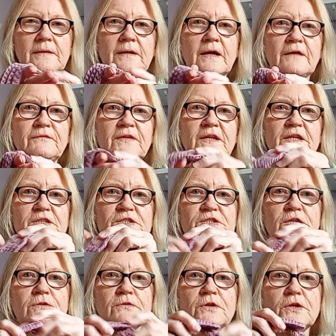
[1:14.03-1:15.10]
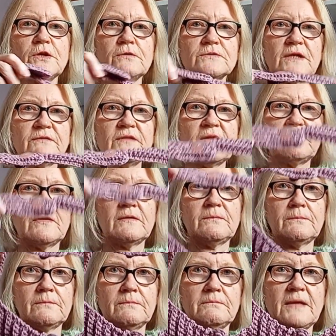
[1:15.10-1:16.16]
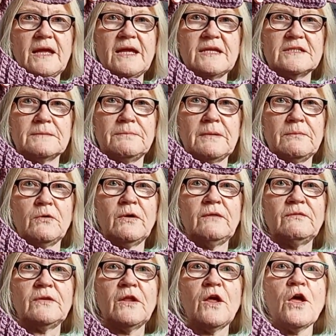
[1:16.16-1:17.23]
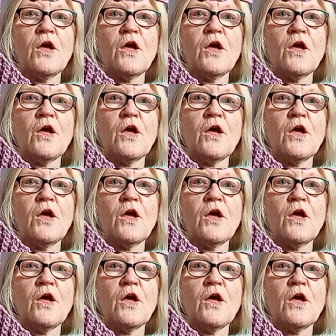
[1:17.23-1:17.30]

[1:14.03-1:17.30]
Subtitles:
I think it's so cute. I've never made a bib or even